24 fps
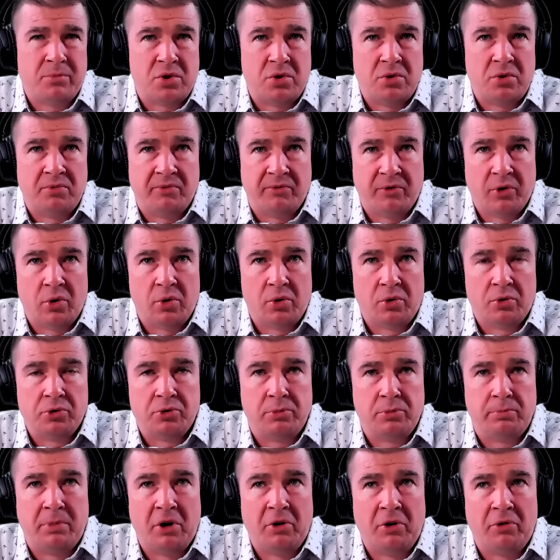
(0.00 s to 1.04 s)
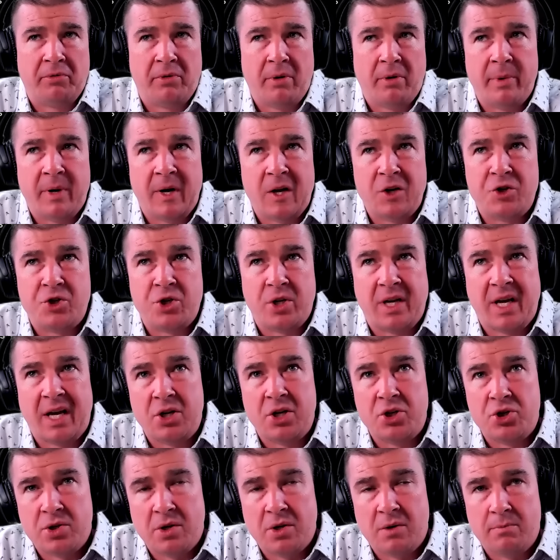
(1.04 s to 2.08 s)
twofold, both from an
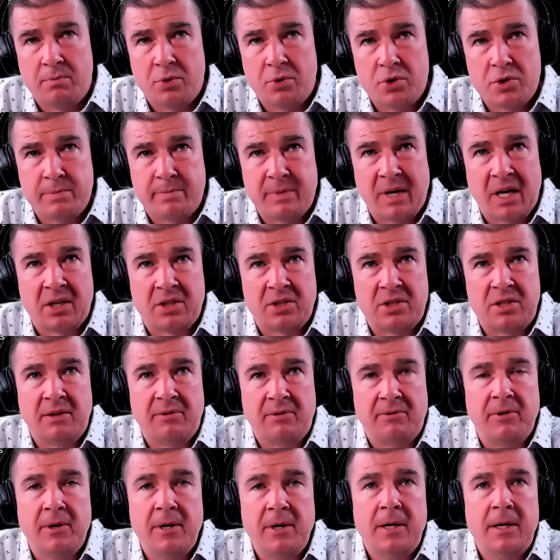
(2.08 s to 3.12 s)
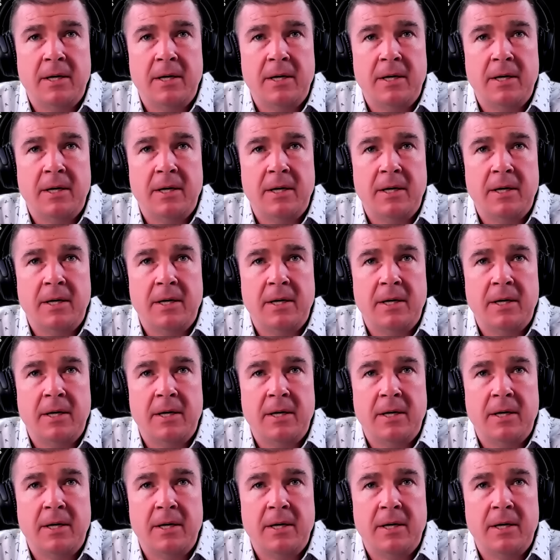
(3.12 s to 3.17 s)
education perspective,